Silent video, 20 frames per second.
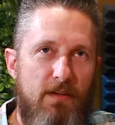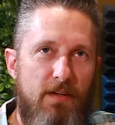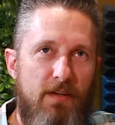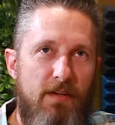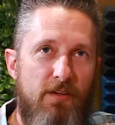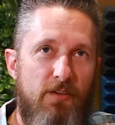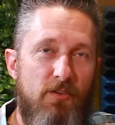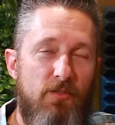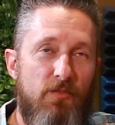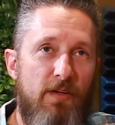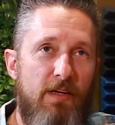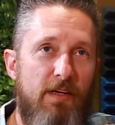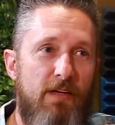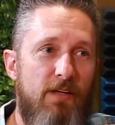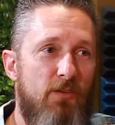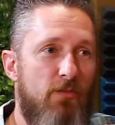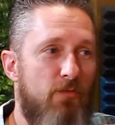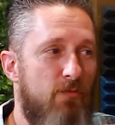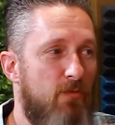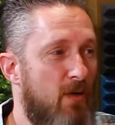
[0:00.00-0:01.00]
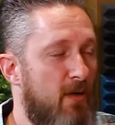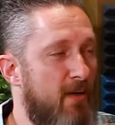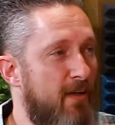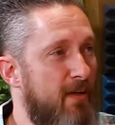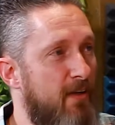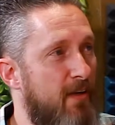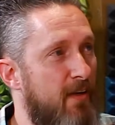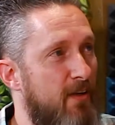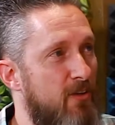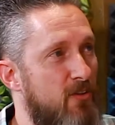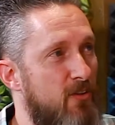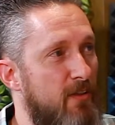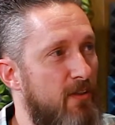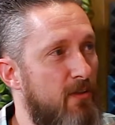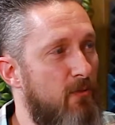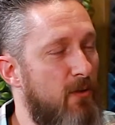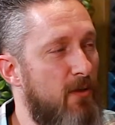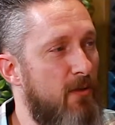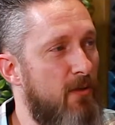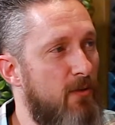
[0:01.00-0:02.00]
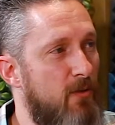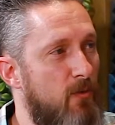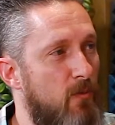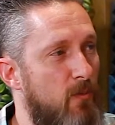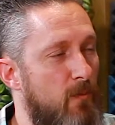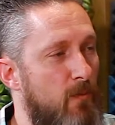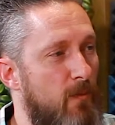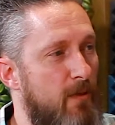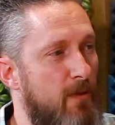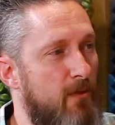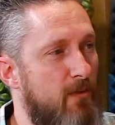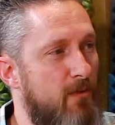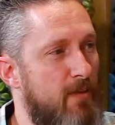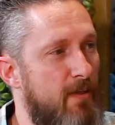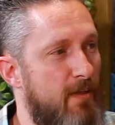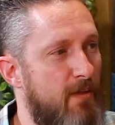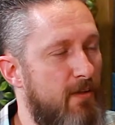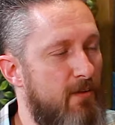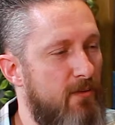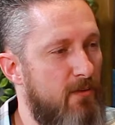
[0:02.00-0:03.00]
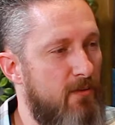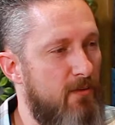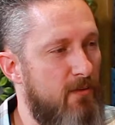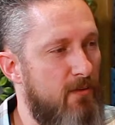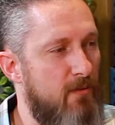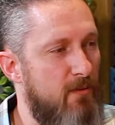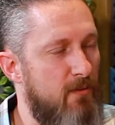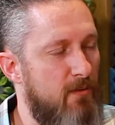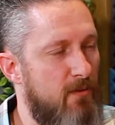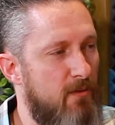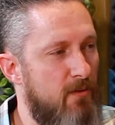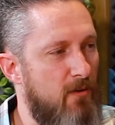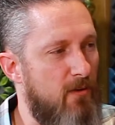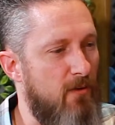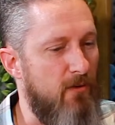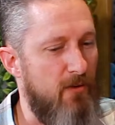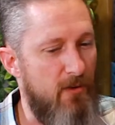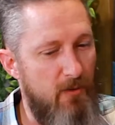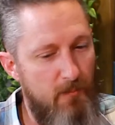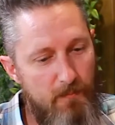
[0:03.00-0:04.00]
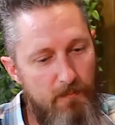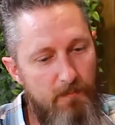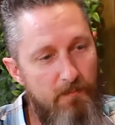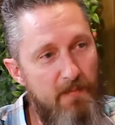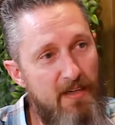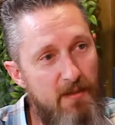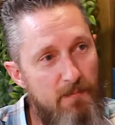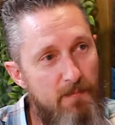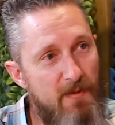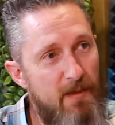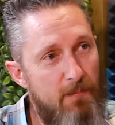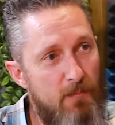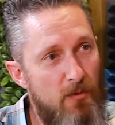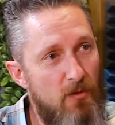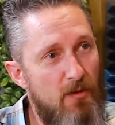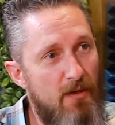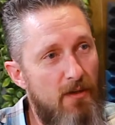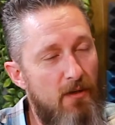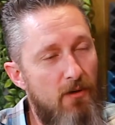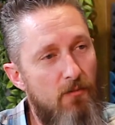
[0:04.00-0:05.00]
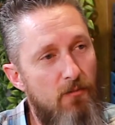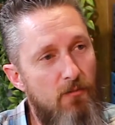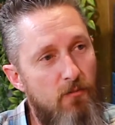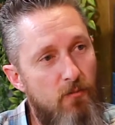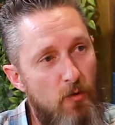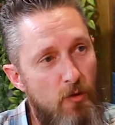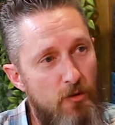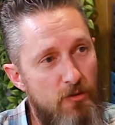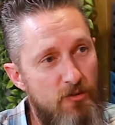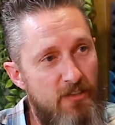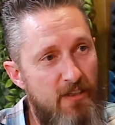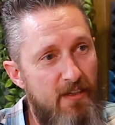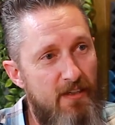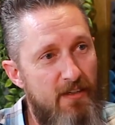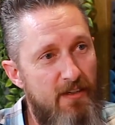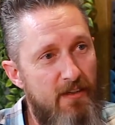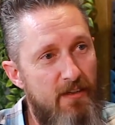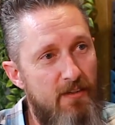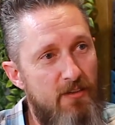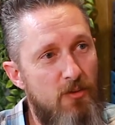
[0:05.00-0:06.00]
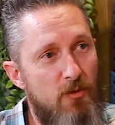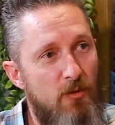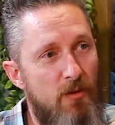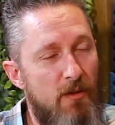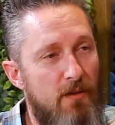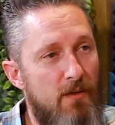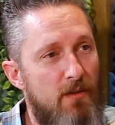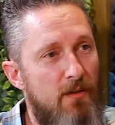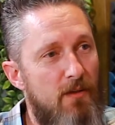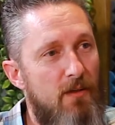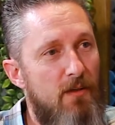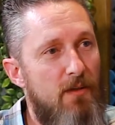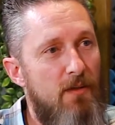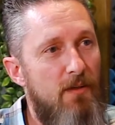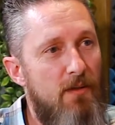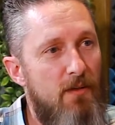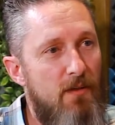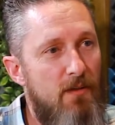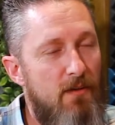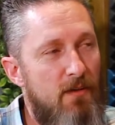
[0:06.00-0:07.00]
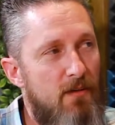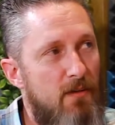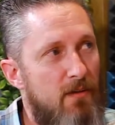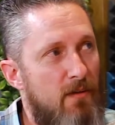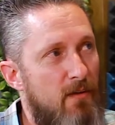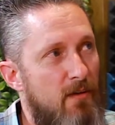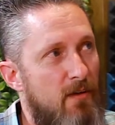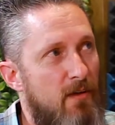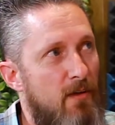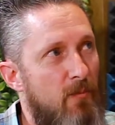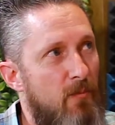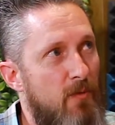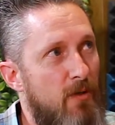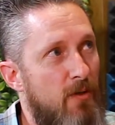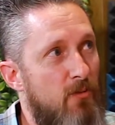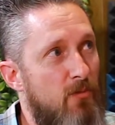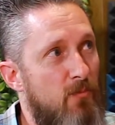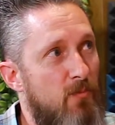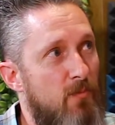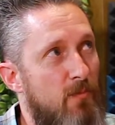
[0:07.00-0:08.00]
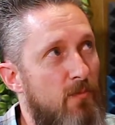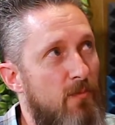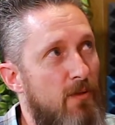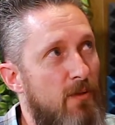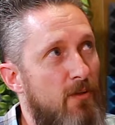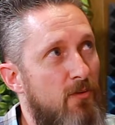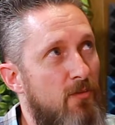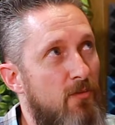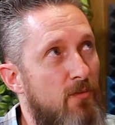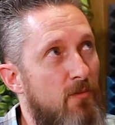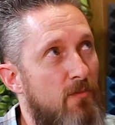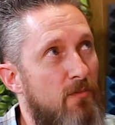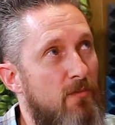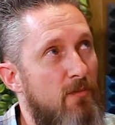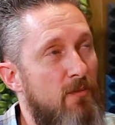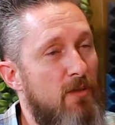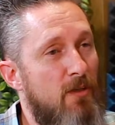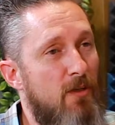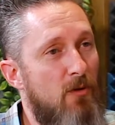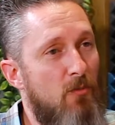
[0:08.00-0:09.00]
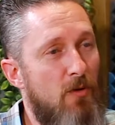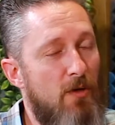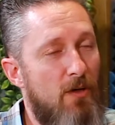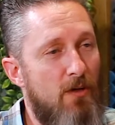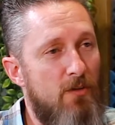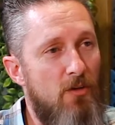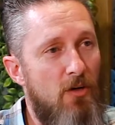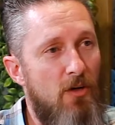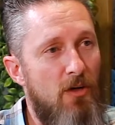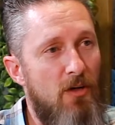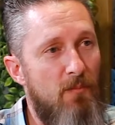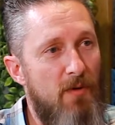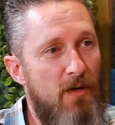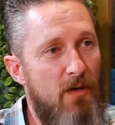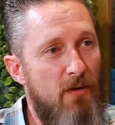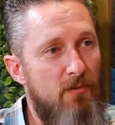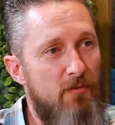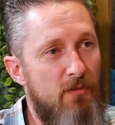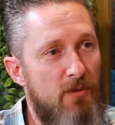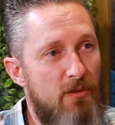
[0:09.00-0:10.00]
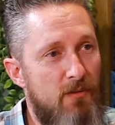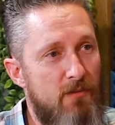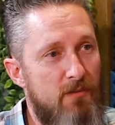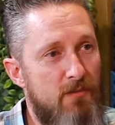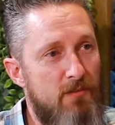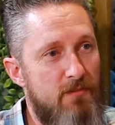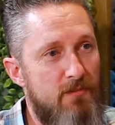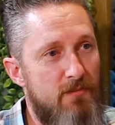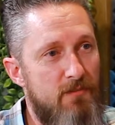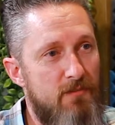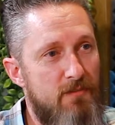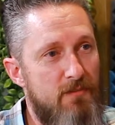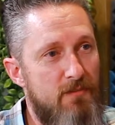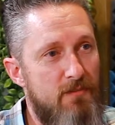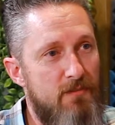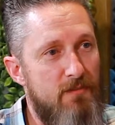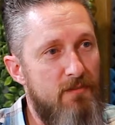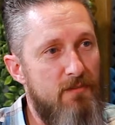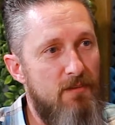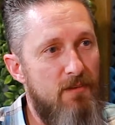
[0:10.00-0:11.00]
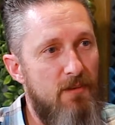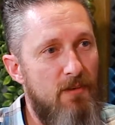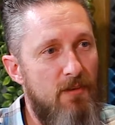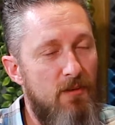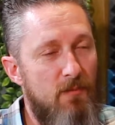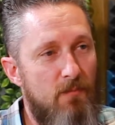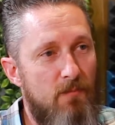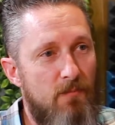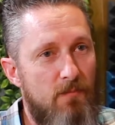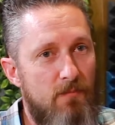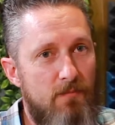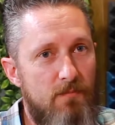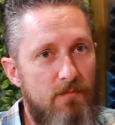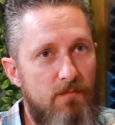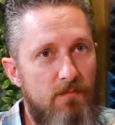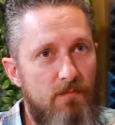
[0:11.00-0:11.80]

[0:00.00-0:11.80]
it is it is funny actually when you when you take or when you meet people that are first getting into it. Um, it's it's you don't want to talk them out of it. Um,